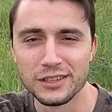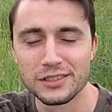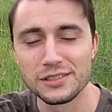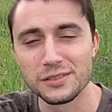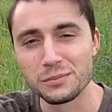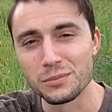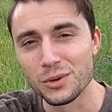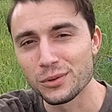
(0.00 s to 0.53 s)

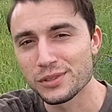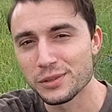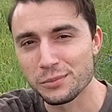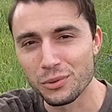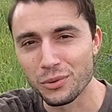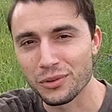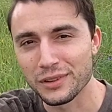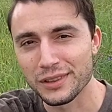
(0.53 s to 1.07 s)
So the most
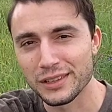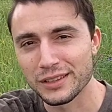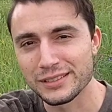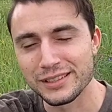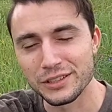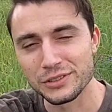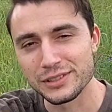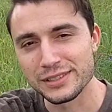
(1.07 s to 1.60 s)
important thing
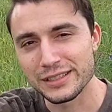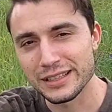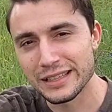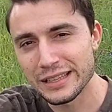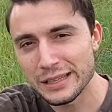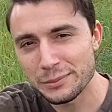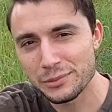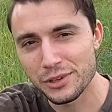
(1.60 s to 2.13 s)
is that you just
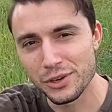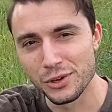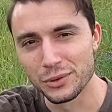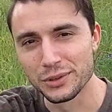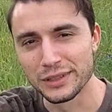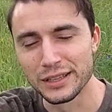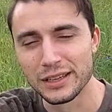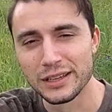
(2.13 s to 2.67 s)
keep
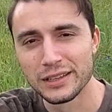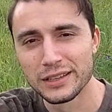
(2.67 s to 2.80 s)
going,